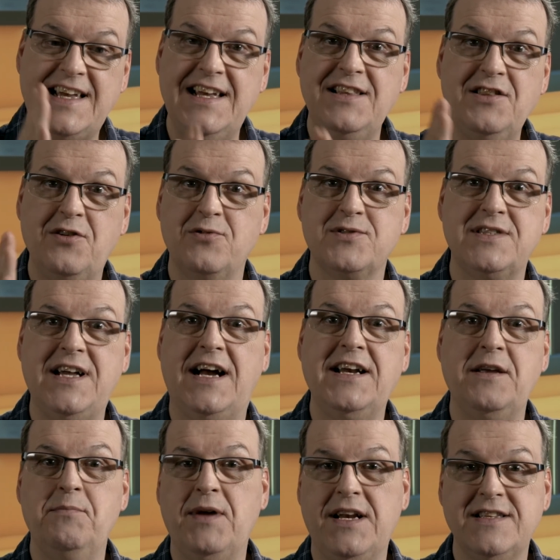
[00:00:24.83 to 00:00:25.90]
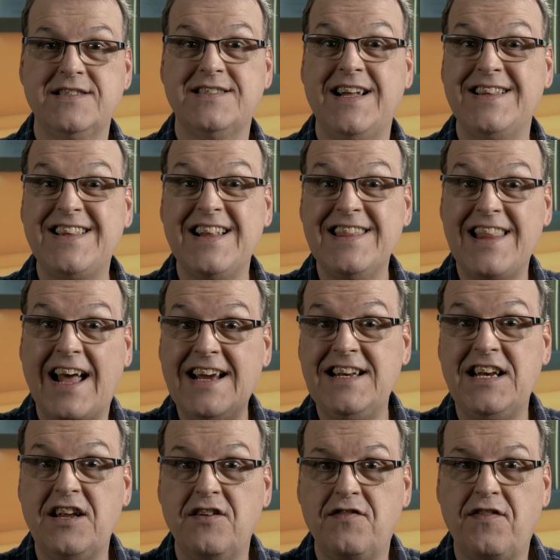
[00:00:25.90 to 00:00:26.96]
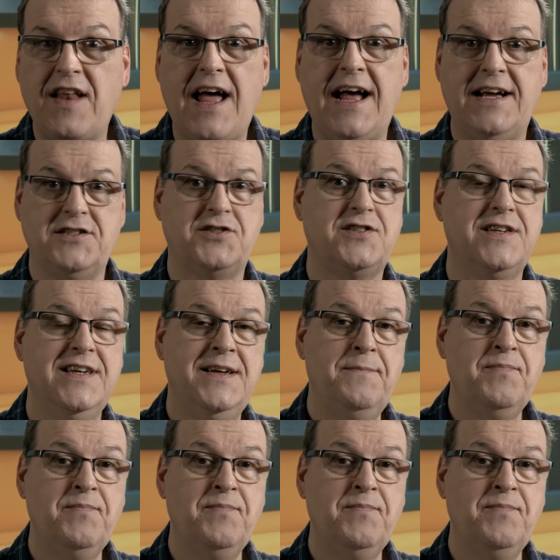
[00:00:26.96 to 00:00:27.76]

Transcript: in those 90 minutes that the lightning flashed.